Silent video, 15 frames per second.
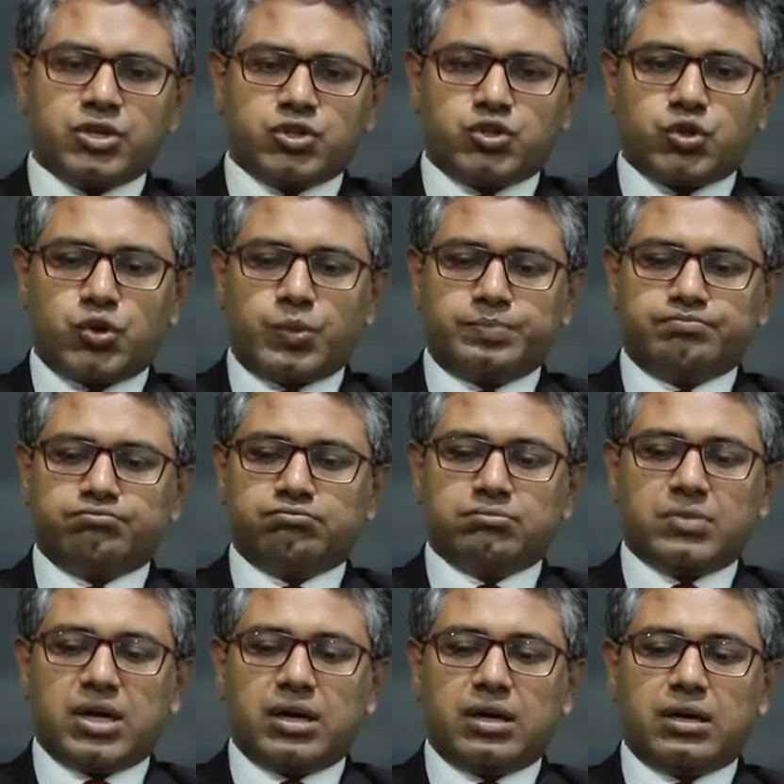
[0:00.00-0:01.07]
So
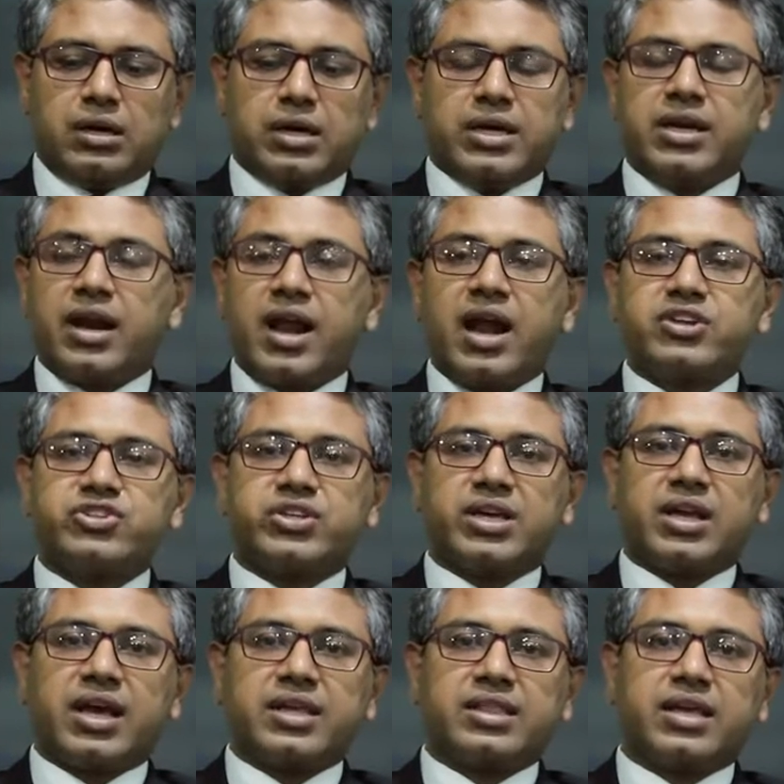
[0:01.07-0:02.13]
in a
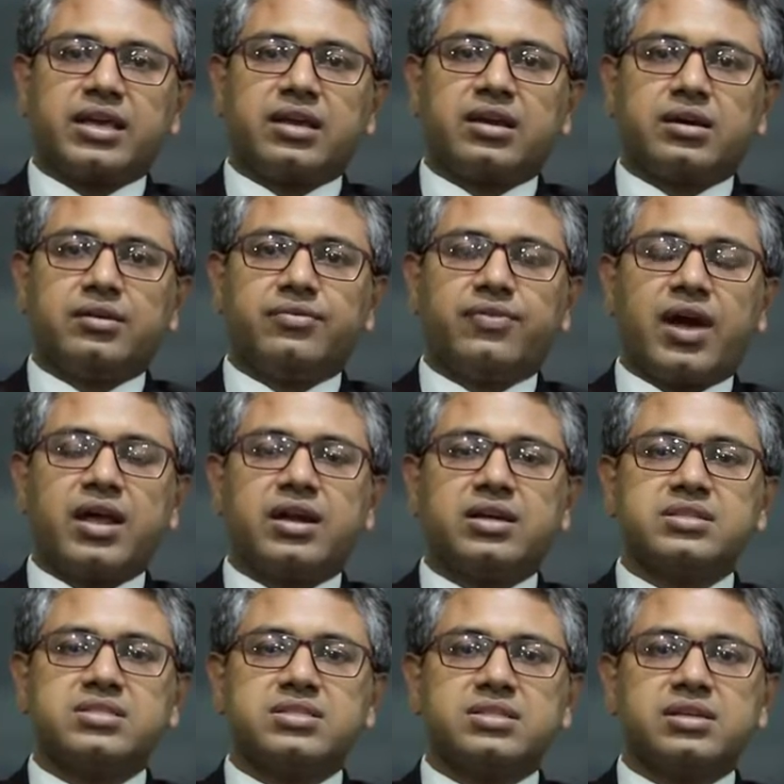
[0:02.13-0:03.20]
nutshell, I think
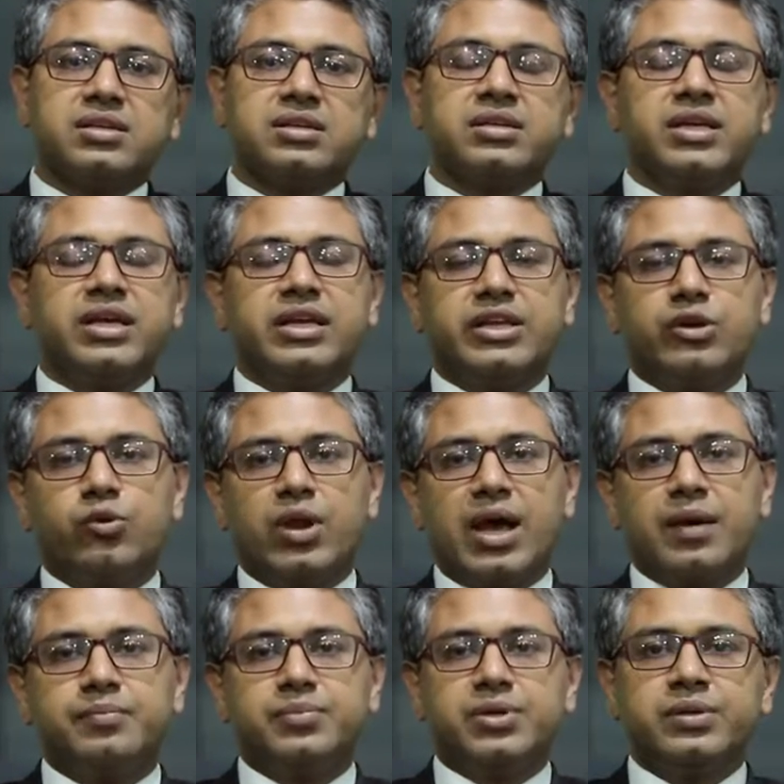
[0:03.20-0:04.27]
finance in
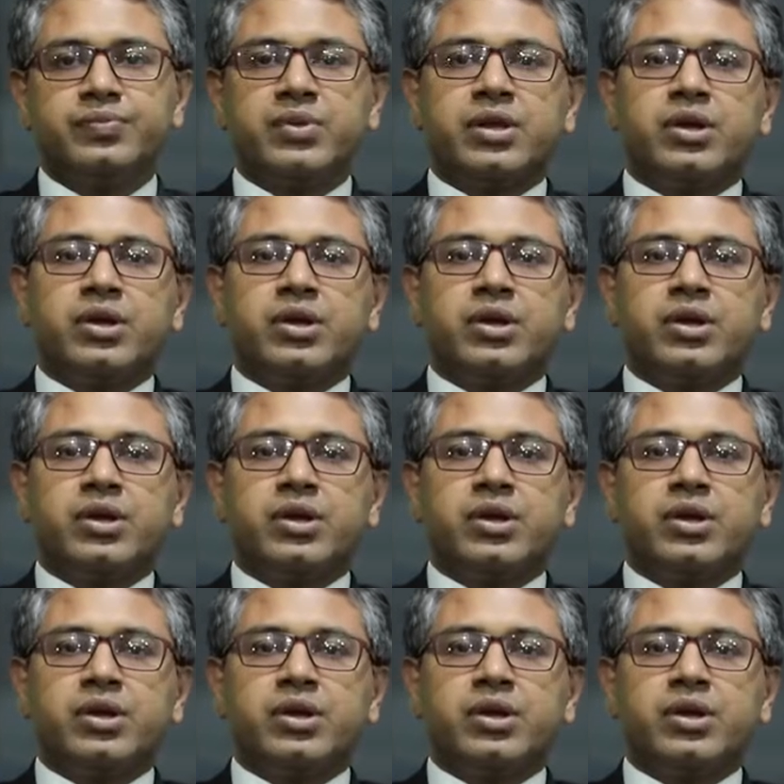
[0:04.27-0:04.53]
ULAB